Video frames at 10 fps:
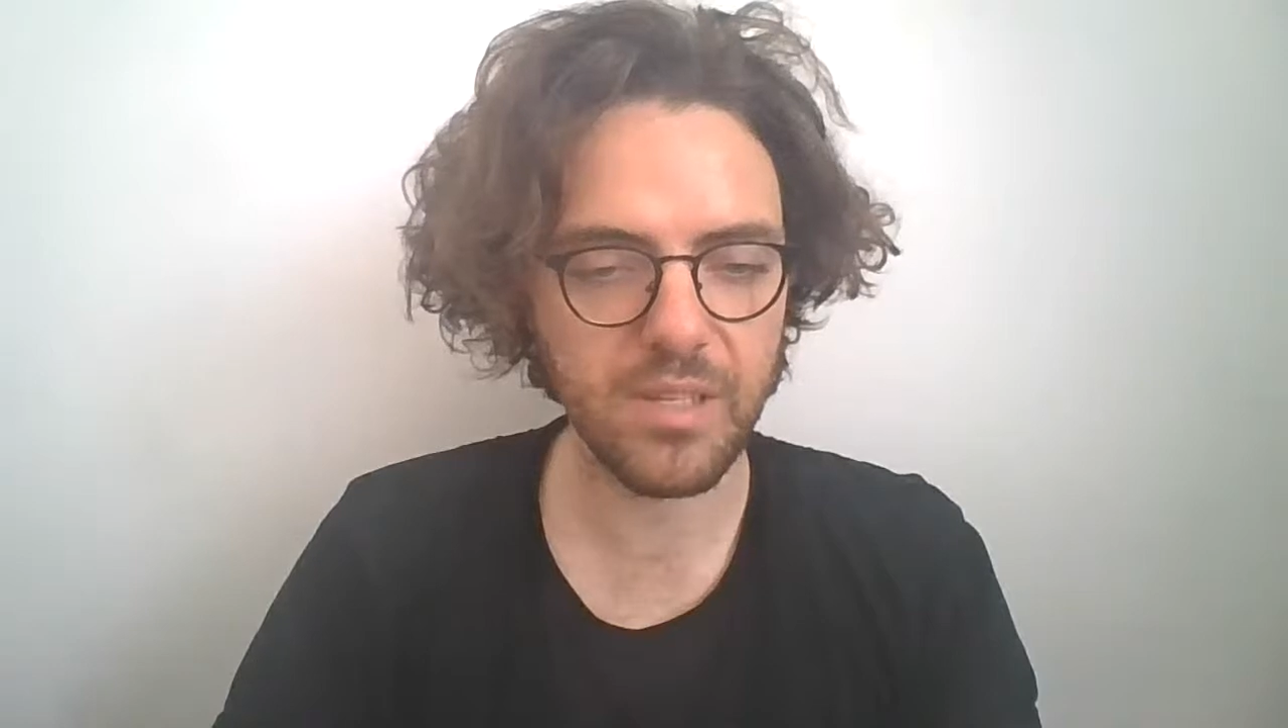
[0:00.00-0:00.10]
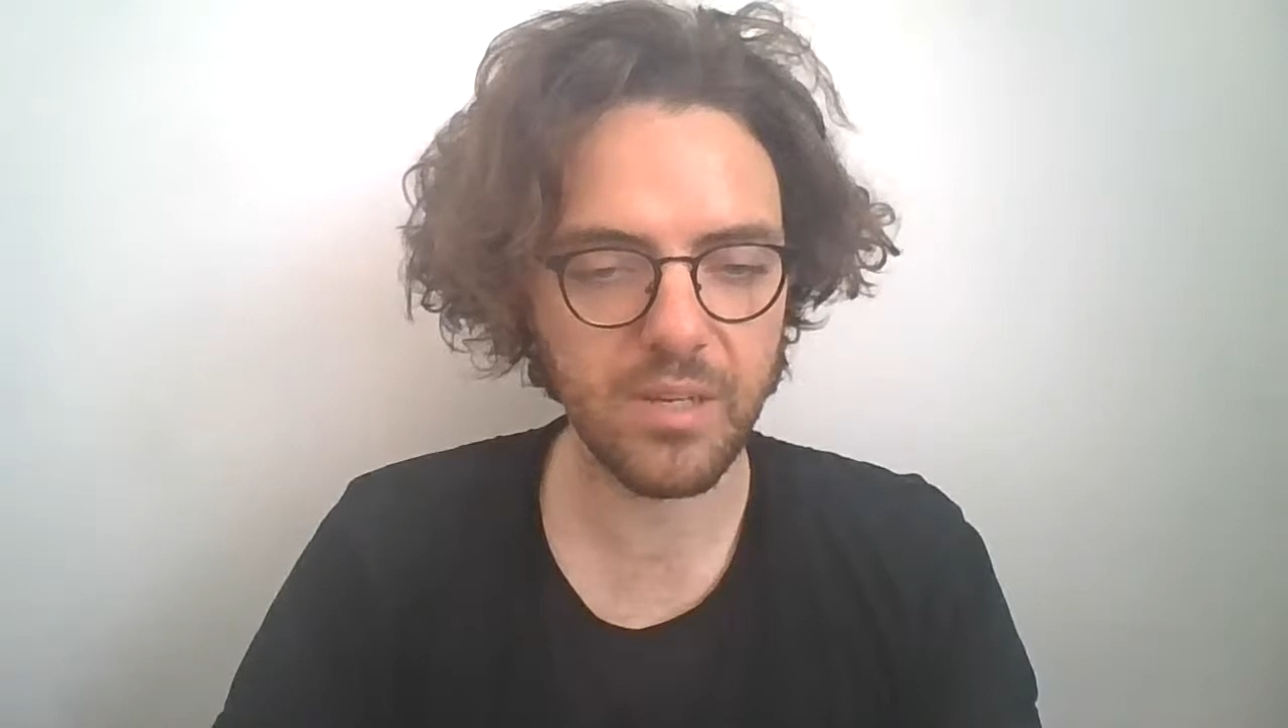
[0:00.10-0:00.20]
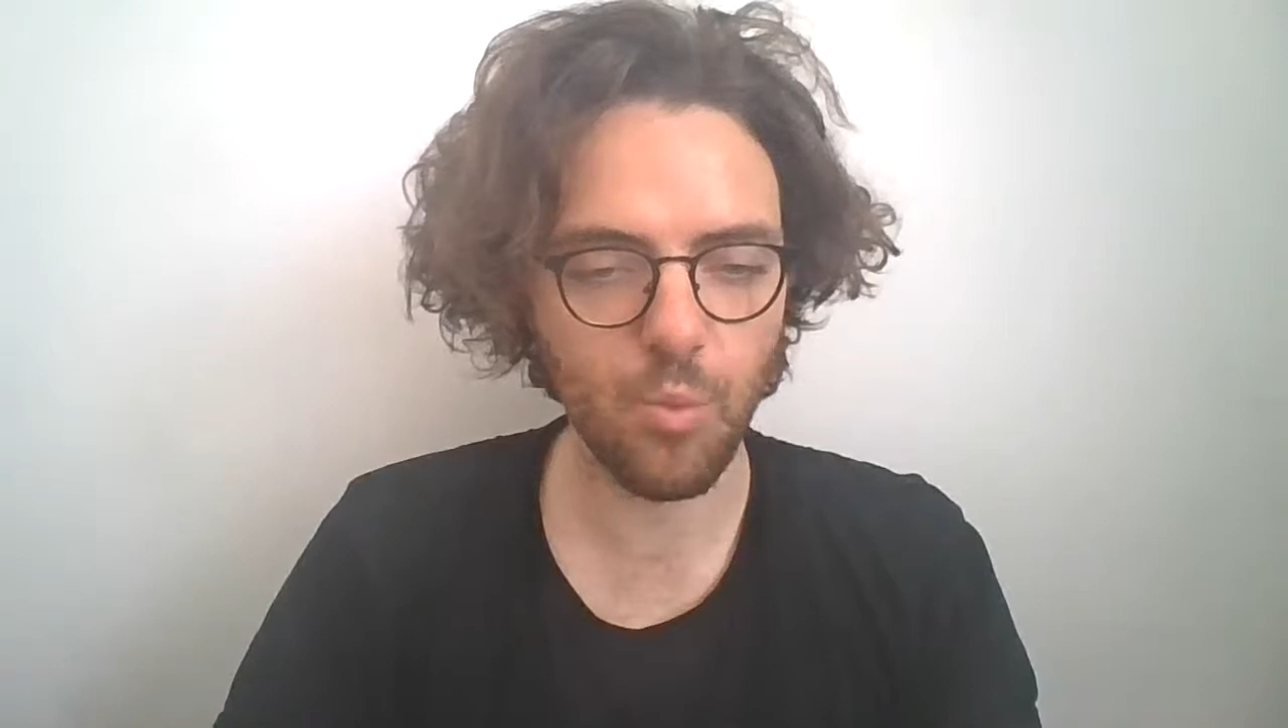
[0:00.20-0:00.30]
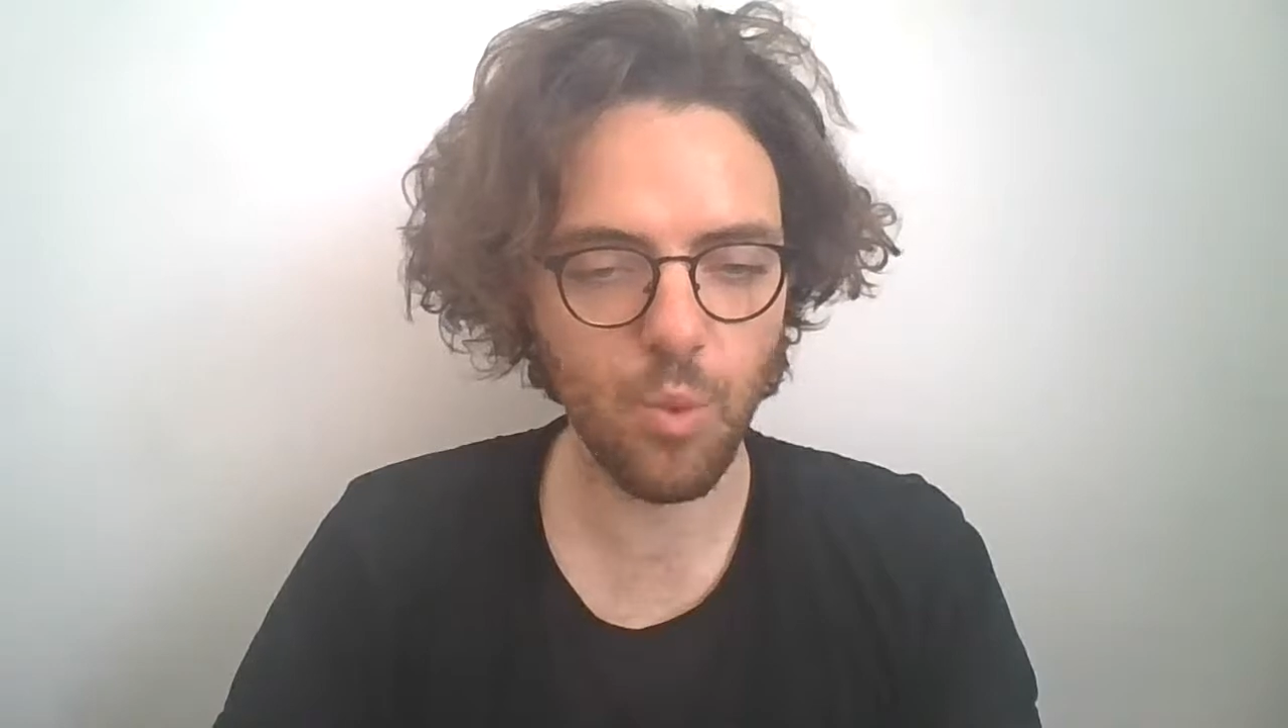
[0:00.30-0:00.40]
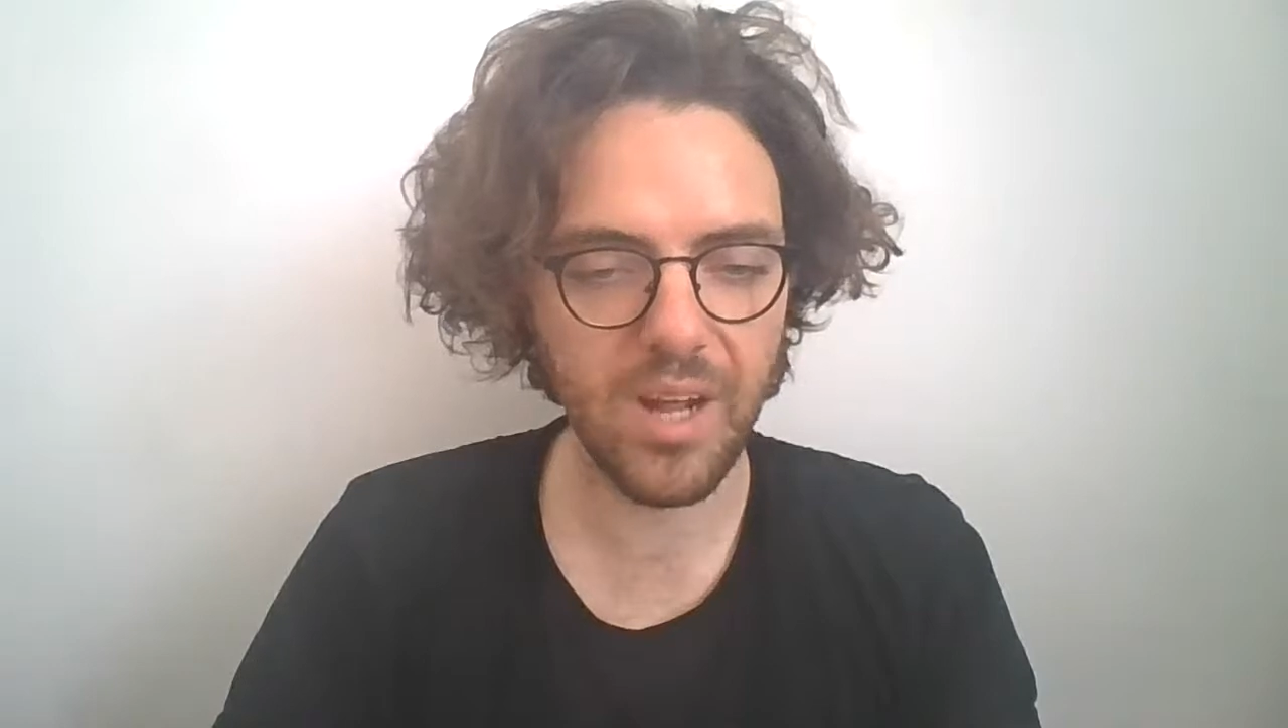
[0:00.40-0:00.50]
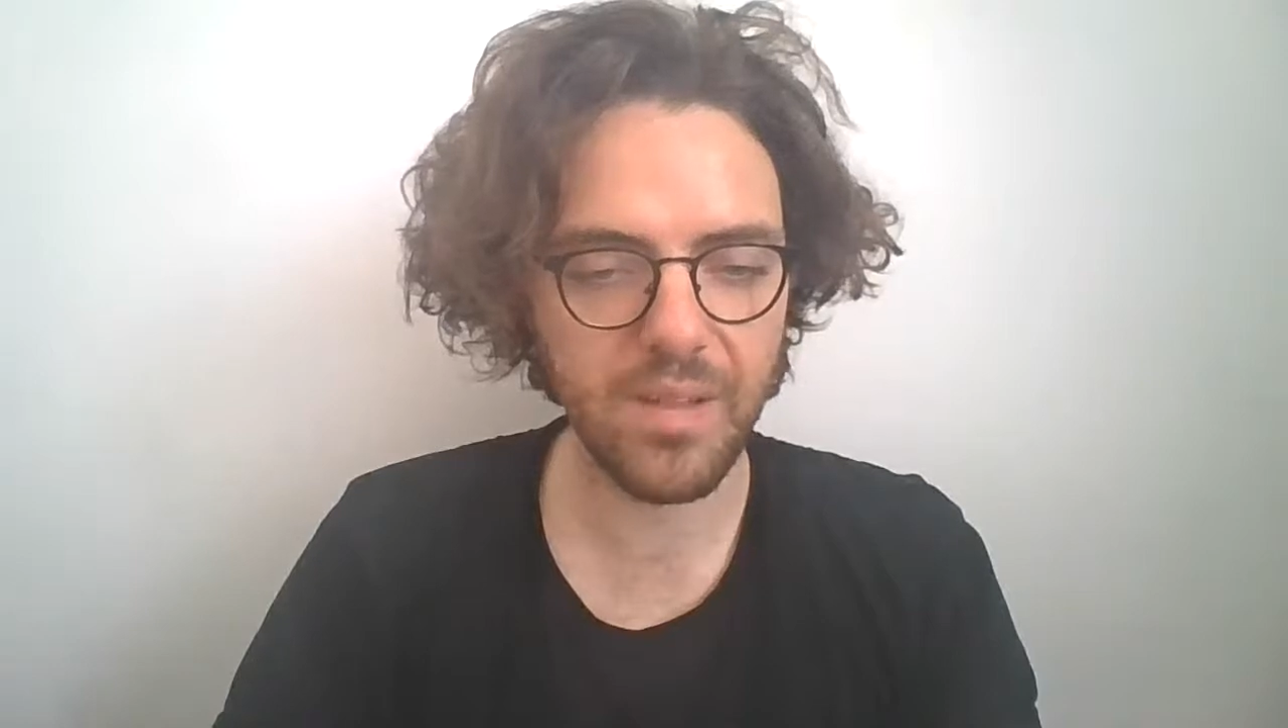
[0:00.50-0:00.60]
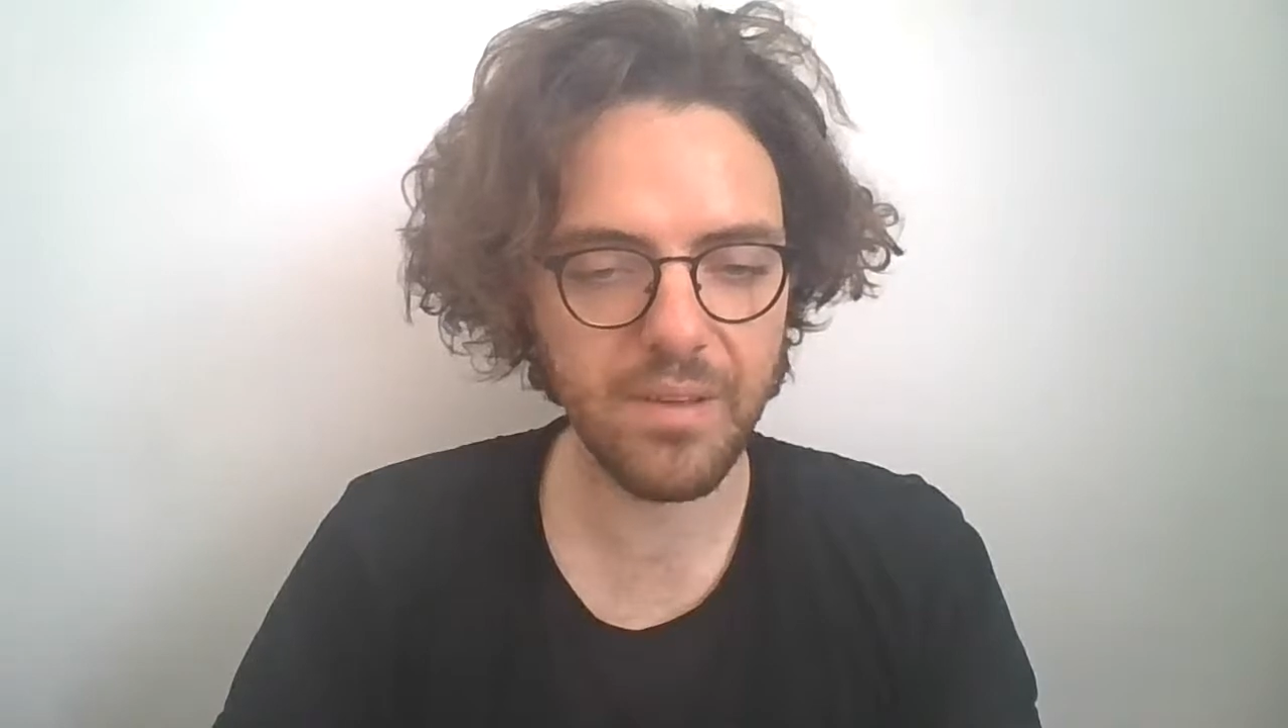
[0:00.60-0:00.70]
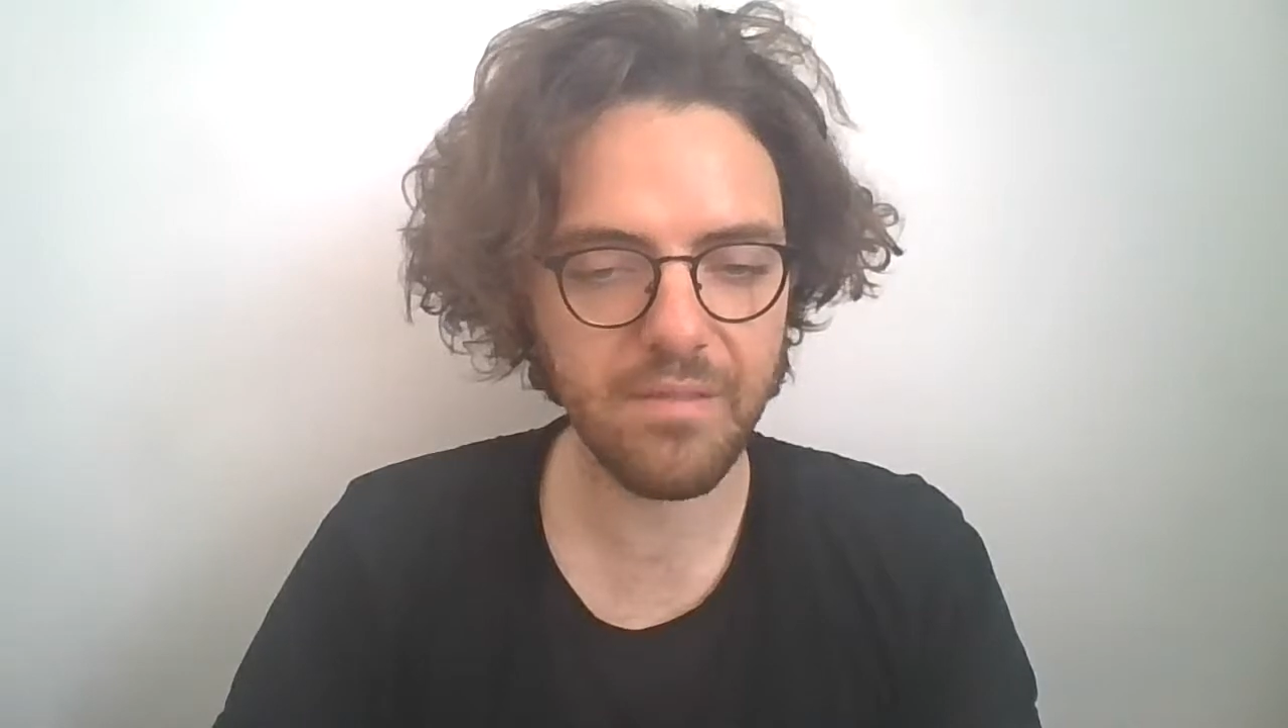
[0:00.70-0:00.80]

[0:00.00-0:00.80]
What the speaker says: in widely